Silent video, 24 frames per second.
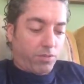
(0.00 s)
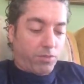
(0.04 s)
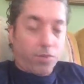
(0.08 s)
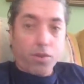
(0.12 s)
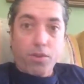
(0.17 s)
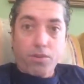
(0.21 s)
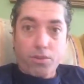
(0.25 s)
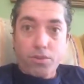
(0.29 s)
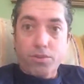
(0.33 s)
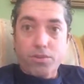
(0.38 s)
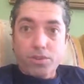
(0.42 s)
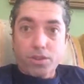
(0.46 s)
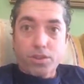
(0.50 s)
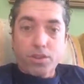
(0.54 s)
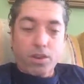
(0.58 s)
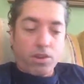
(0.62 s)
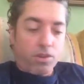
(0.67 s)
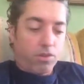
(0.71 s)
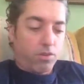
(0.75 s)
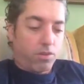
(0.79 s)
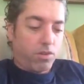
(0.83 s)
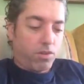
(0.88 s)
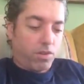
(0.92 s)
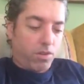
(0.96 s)
further to
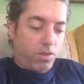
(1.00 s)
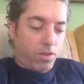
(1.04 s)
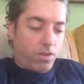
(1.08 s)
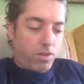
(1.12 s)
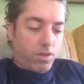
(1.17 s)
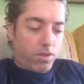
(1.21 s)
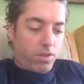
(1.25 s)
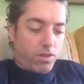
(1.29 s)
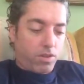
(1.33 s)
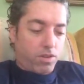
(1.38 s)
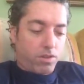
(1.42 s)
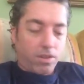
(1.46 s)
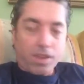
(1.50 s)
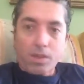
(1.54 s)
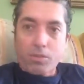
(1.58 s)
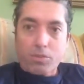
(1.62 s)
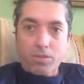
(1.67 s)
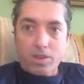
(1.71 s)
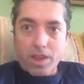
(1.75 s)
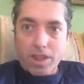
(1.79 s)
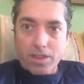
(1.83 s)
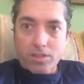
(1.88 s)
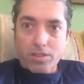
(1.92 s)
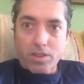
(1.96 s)
go. Okay,
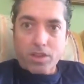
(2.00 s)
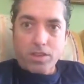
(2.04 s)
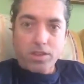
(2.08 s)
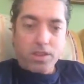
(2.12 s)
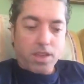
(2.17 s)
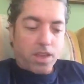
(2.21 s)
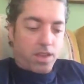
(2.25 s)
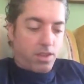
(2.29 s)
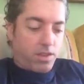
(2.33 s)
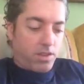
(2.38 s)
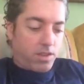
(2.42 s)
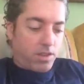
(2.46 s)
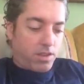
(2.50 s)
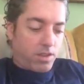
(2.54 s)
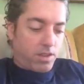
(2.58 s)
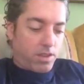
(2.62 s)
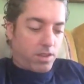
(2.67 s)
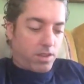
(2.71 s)
we're not done yet.